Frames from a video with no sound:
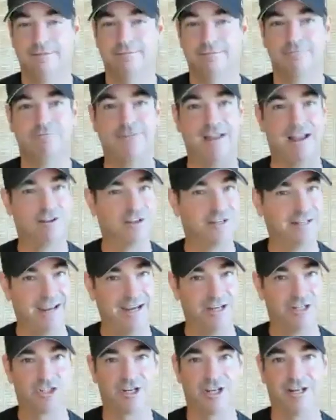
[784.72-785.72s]

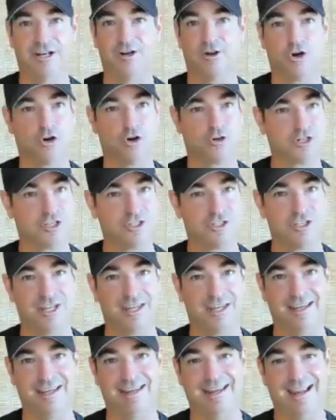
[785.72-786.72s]
validation and
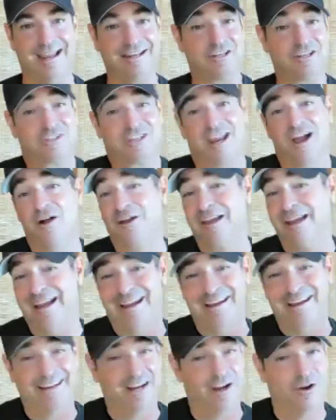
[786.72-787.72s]
urgency and just say,
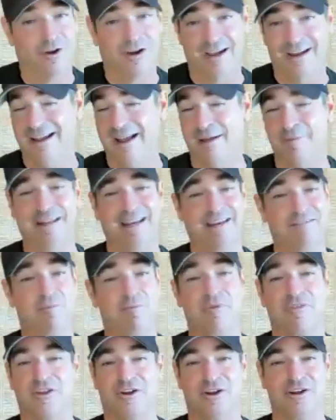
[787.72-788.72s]
okay, you know what? I'm going to give up
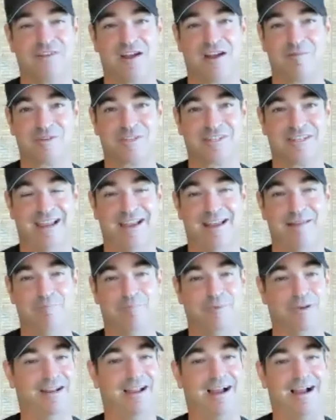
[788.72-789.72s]
the 35%,
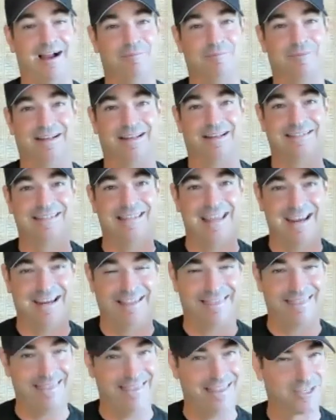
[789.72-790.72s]
but I'm going to take
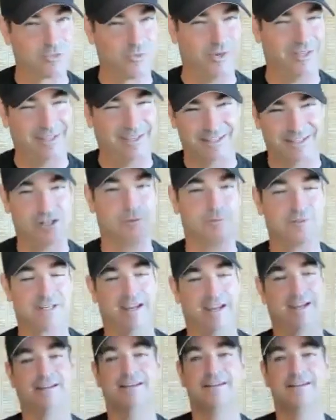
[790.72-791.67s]
it this way. Like, you know what I'm saying?